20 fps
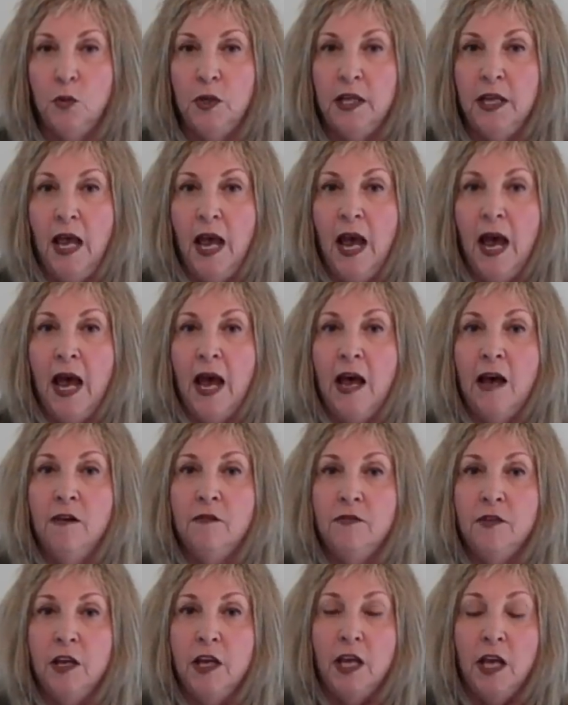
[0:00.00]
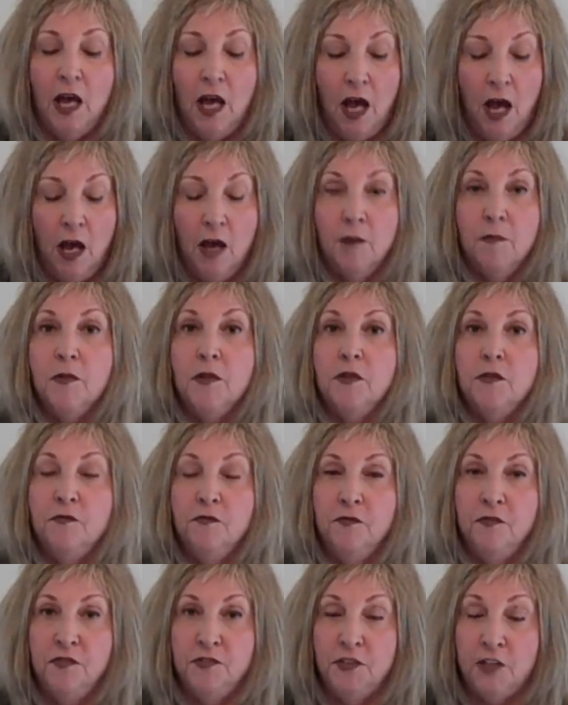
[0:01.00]
we have
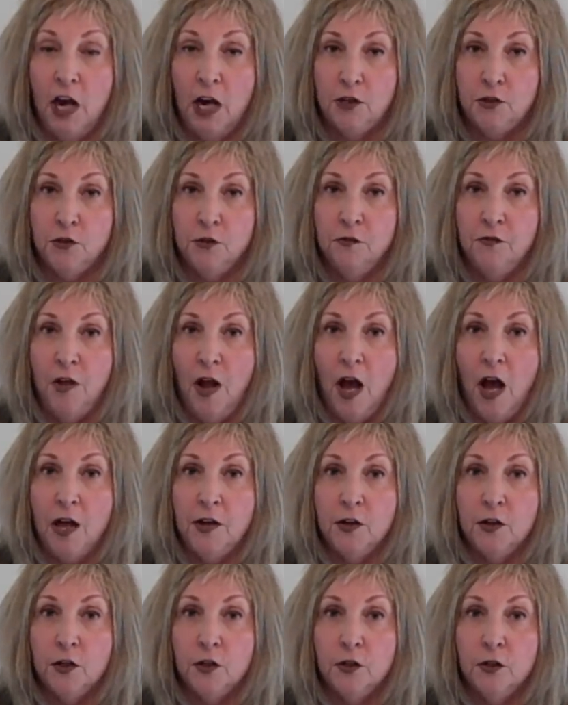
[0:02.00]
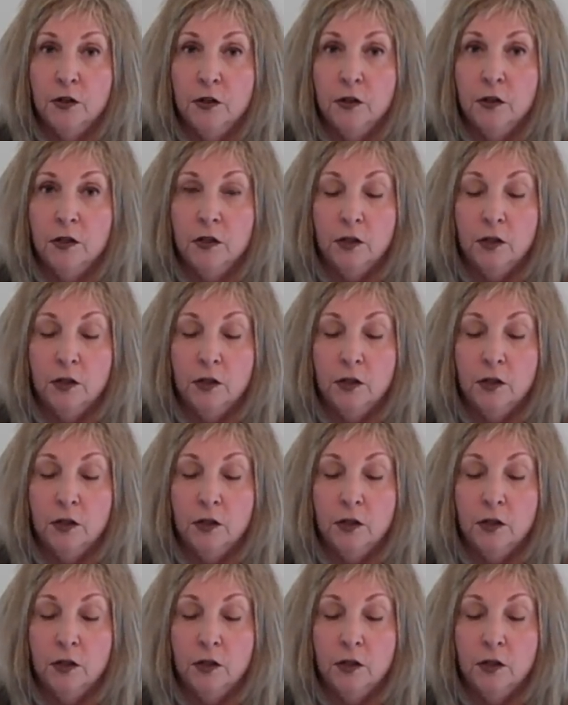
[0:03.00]
Dr. Vodder,